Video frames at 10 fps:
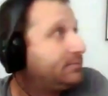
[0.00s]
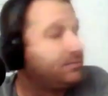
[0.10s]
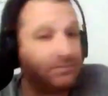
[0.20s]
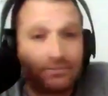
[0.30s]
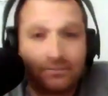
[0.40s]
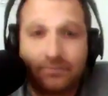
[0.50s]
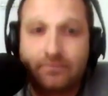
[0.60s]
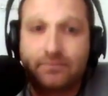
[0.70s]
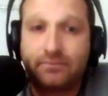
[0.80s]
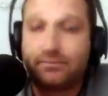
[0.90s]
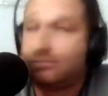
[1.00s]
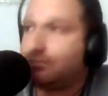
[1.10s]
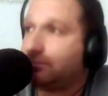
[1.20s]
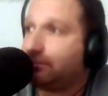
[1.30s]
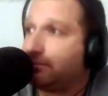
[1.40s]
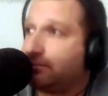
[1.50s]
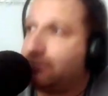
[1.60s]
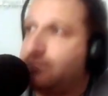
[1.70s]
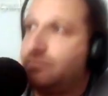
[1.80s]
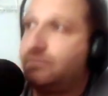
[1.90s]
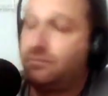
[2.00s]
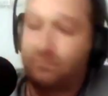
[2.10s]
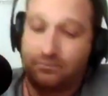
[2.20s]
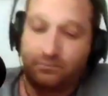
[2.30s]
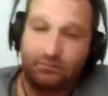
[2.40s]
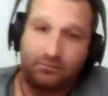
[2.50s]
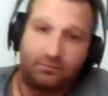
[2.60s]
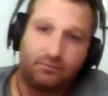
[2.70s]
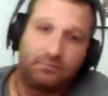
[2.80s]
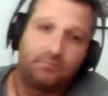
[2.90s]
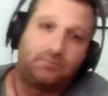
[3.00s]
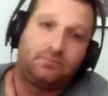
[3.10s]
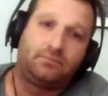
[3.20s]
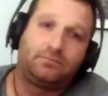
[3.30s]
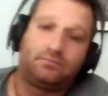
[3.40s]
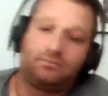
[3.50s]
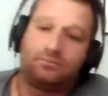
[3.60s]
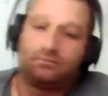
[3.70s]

The person shown says nothing.